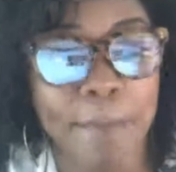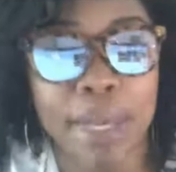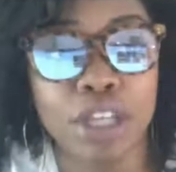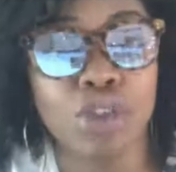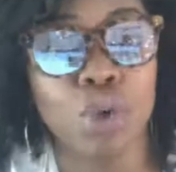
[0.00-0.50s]

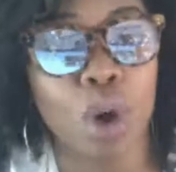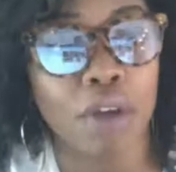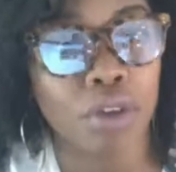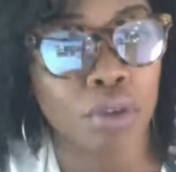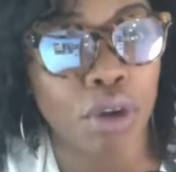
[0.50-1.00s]
means you
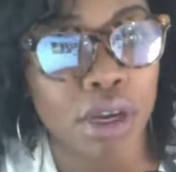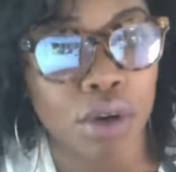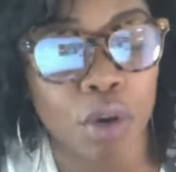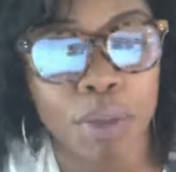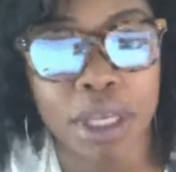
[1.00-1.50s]
are the
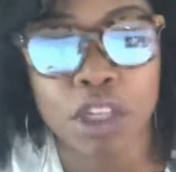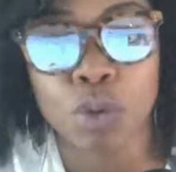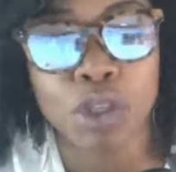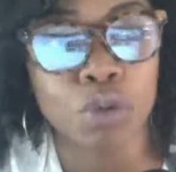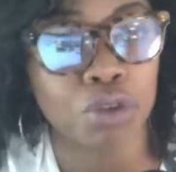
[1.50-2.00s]
creditor, because
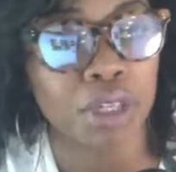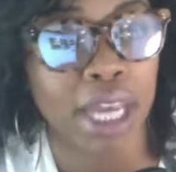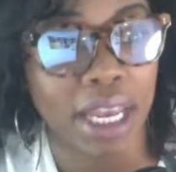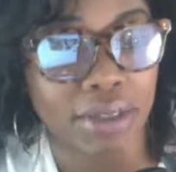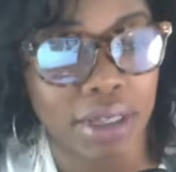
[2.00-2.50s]
when you
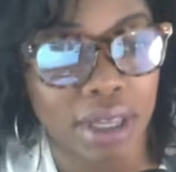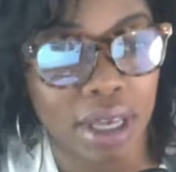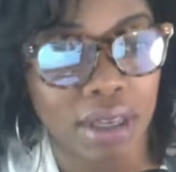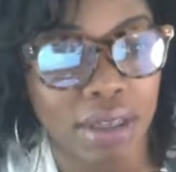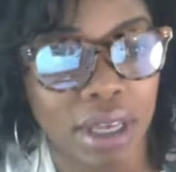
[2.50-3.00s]
create the
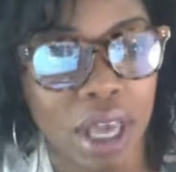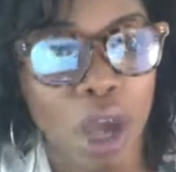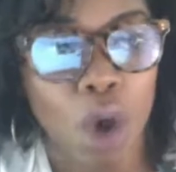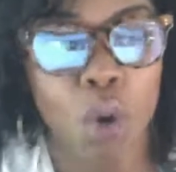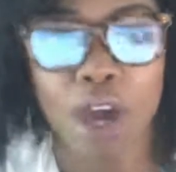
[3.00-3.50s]
debt,
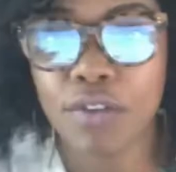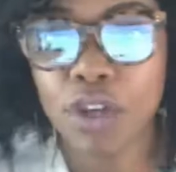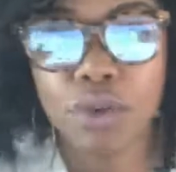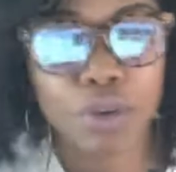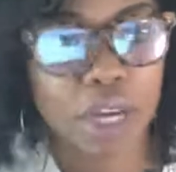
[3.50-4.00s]
whoever
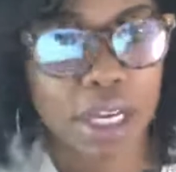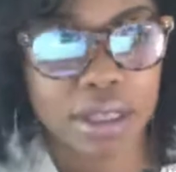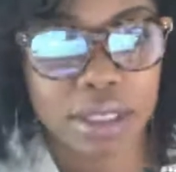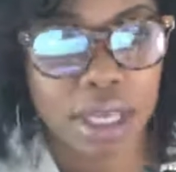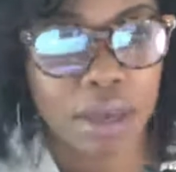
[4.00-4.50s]
you've created
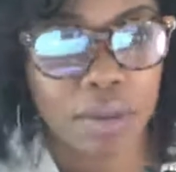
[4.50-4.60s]
the debt